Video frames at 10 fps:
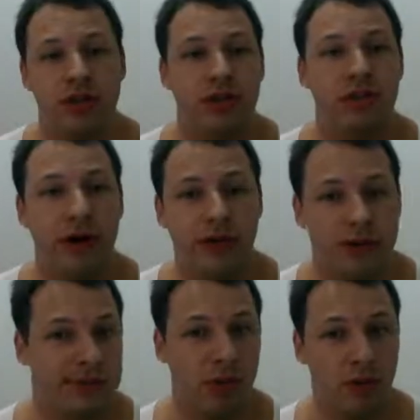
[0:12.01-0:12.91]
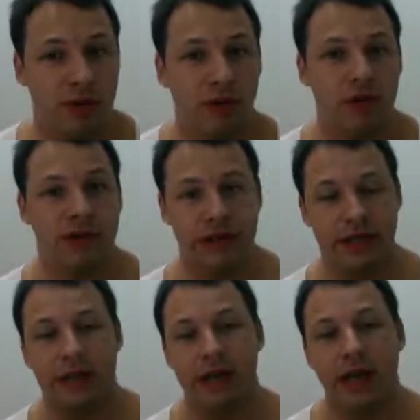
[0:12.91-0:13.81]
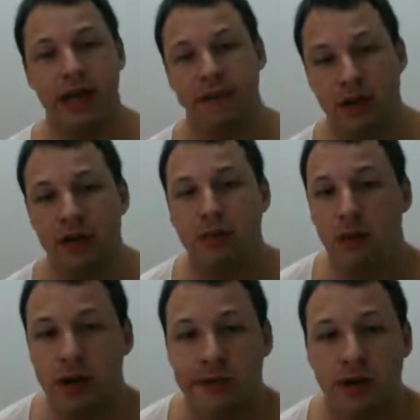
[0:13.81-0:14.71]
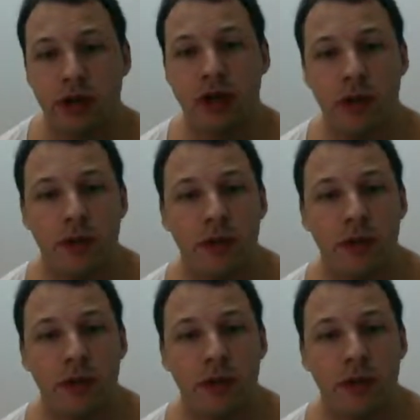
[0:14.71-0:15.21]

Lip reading: the rarest Pokemons in the game in the Pokemon Go.